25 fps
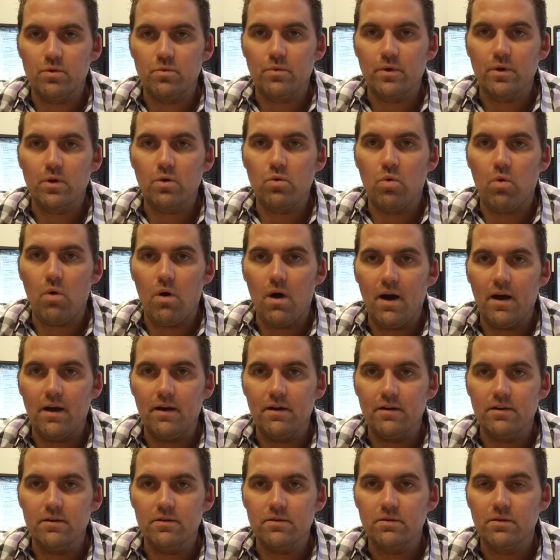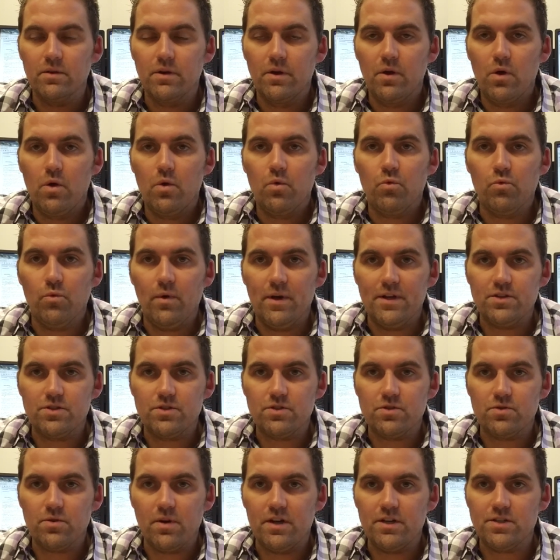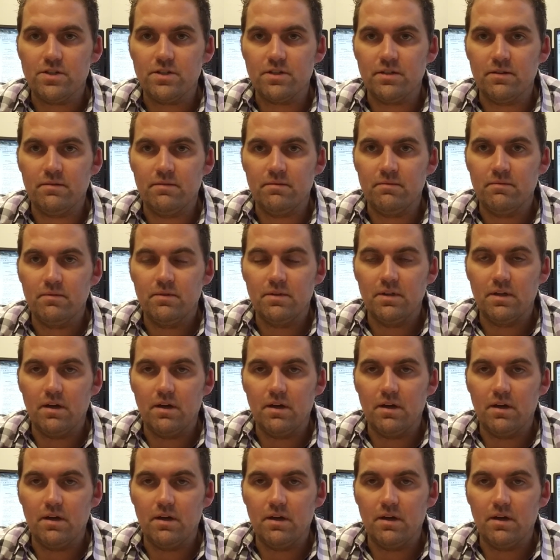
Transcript: require registration